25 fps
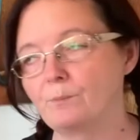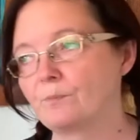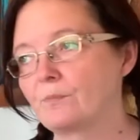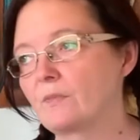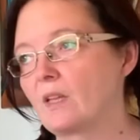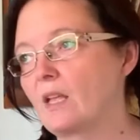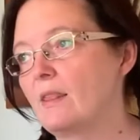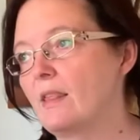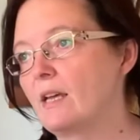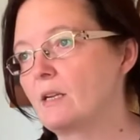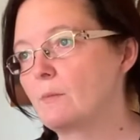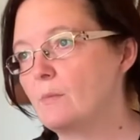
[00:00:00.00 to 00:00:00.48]

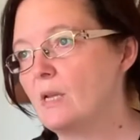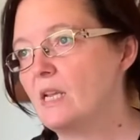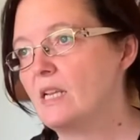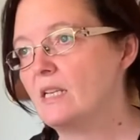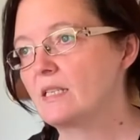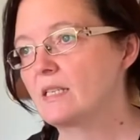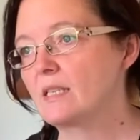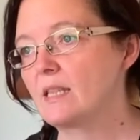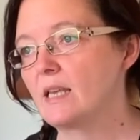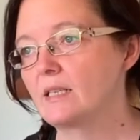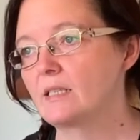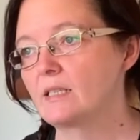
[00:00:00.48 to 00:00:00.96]
that means
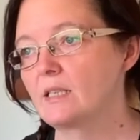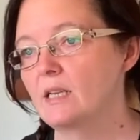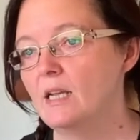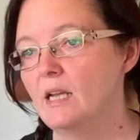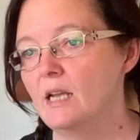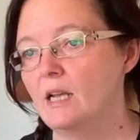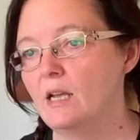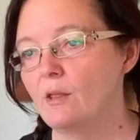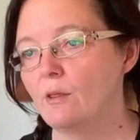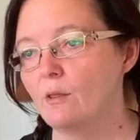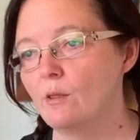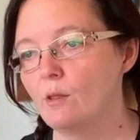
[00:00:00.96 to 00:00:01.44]
that
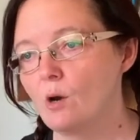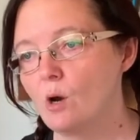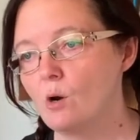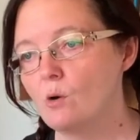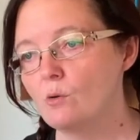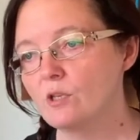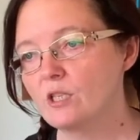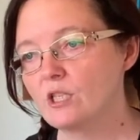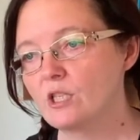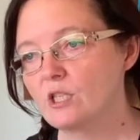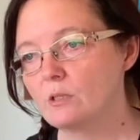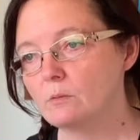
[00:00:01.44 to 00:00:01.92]

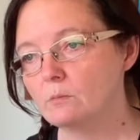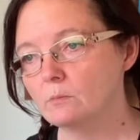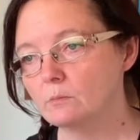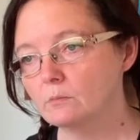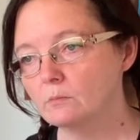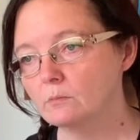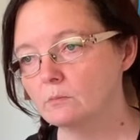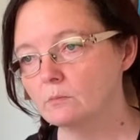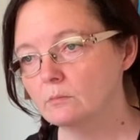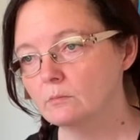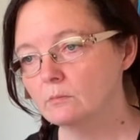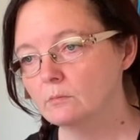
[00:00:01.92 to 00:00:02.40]
those
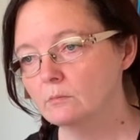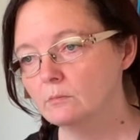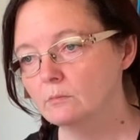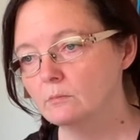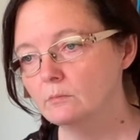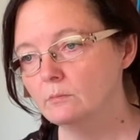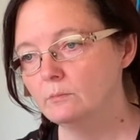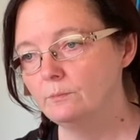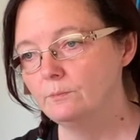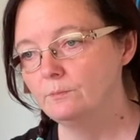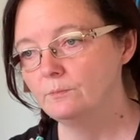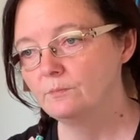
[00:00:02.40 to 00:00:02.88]

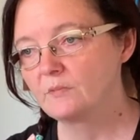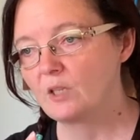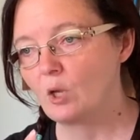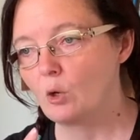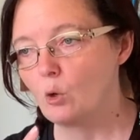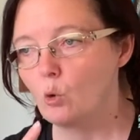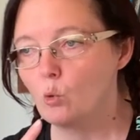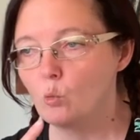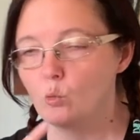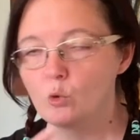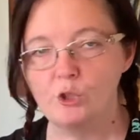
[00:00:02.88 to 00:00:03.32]
who